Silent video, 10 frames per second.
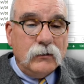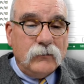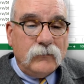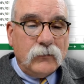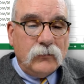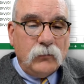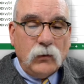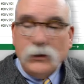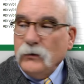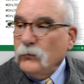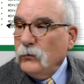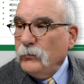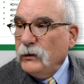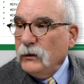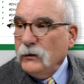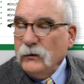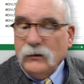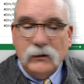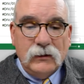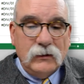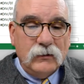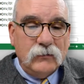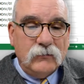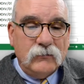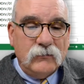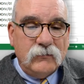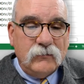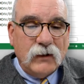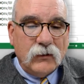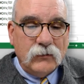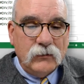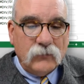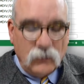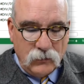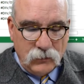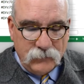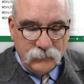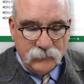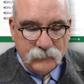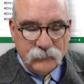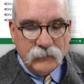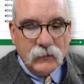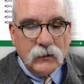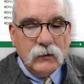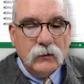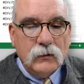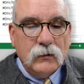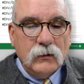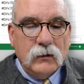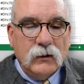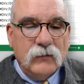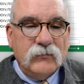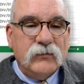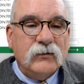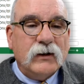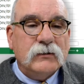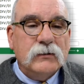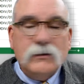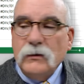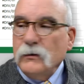The first point will be the southeast corner of the section.